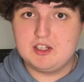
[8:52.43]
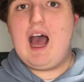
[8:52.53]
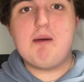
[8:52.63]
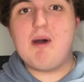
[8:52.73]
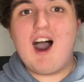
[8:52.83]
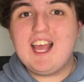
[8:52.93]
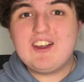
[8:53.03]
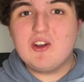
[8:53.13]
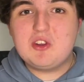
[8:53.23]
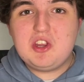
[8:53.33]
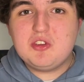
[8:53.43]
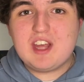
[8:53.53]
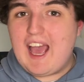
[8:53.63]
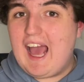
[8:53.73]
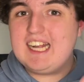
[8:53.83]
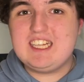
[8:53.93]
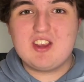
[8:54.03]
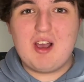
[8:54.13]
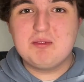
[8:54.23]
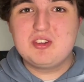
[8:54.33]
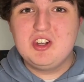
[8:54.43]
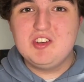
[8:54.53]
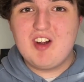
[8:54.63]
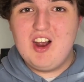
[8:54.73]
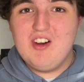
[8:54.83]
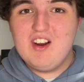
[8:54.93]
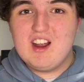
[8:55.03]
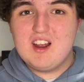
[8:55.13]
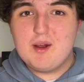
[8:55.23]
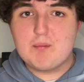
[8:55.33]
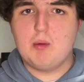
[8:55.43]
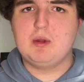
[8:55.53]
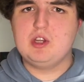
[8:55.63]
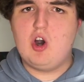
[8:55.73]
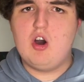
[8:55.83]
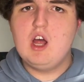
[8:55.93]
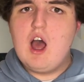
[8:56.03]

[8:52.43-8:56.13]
Am I going to use it anytime soon though? Probably not.